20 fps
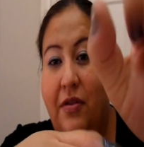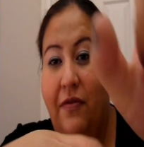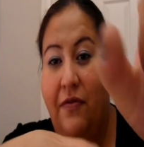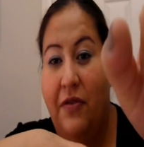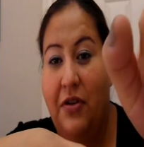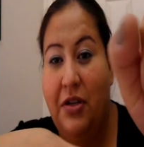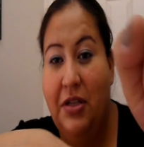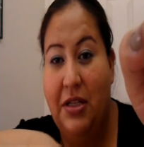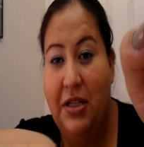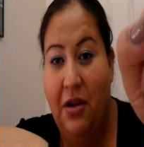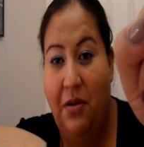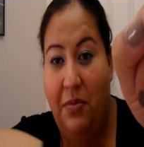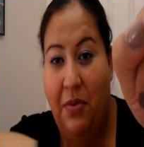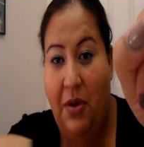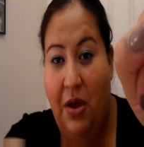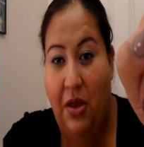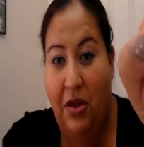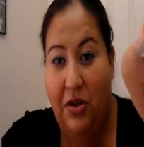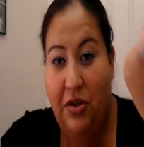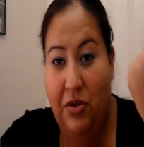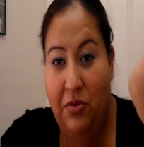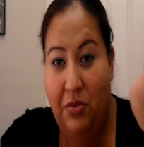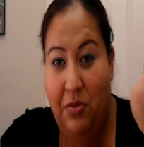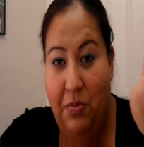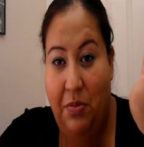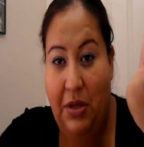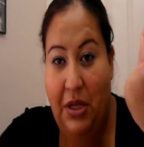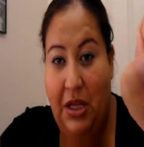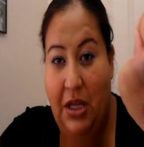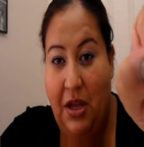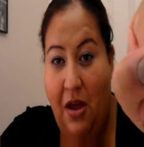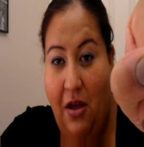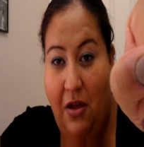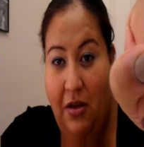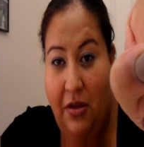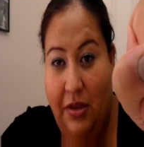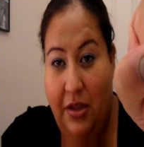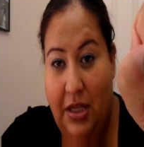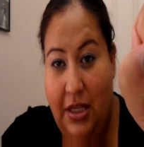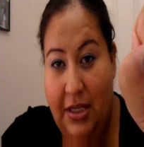the first nail polish would be
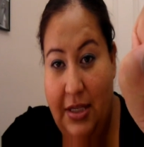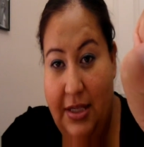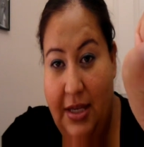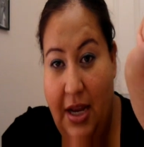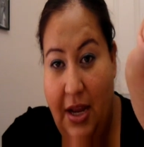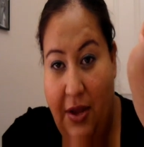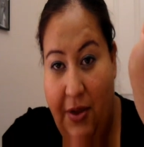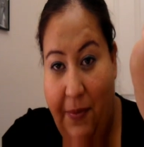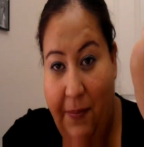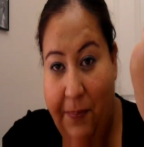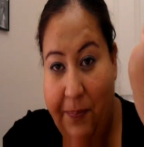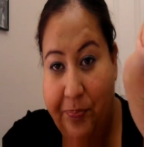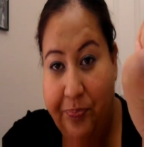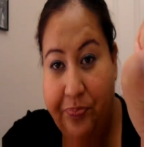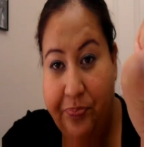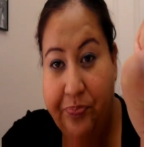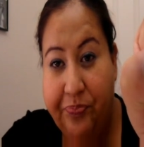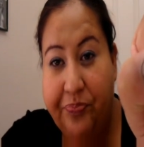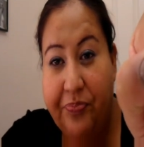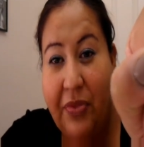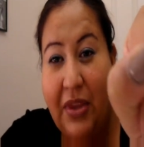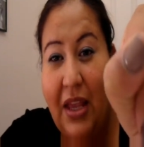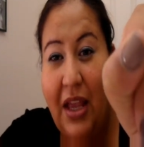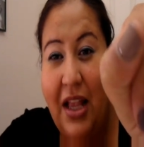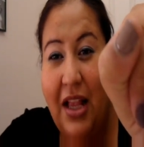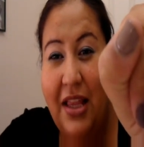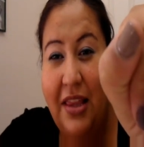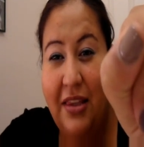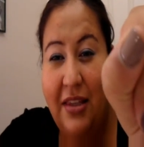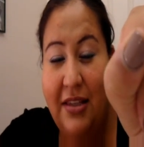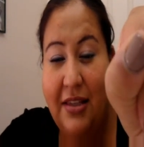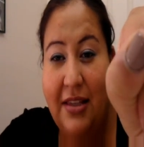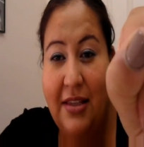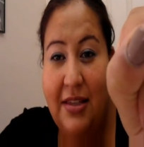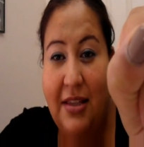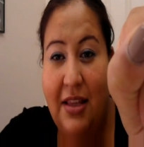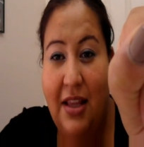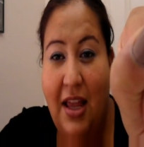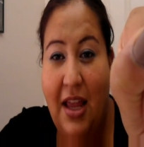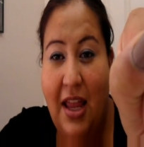on this nail, and this
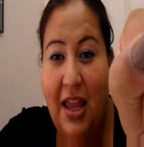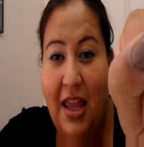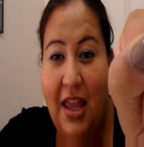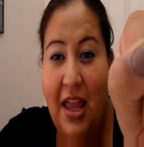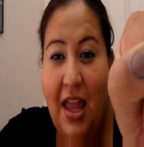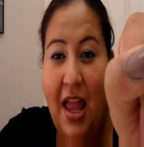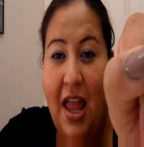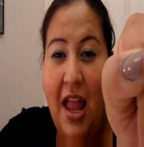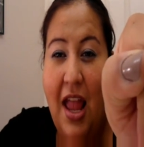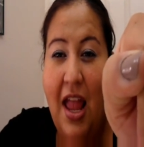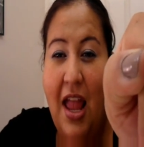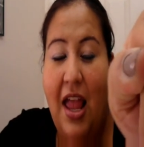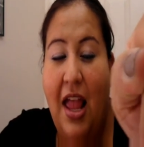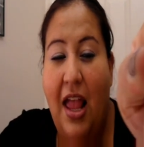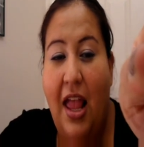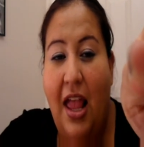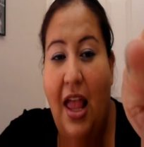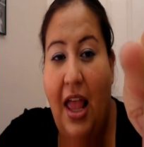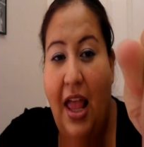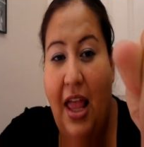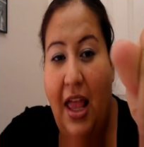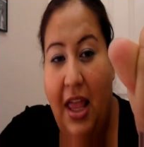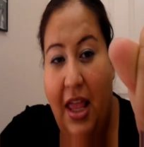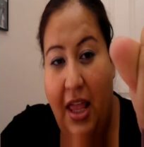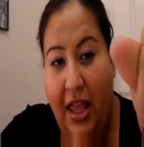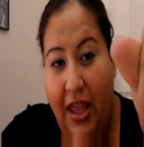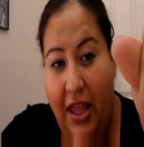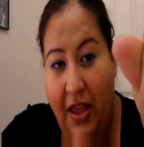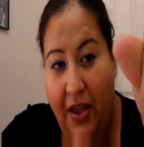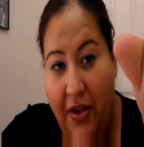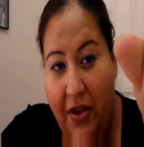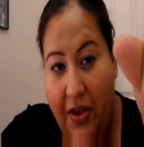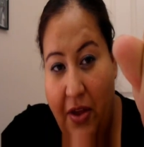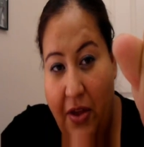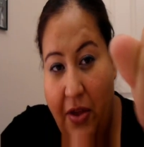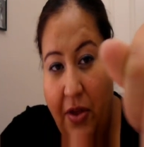is like a...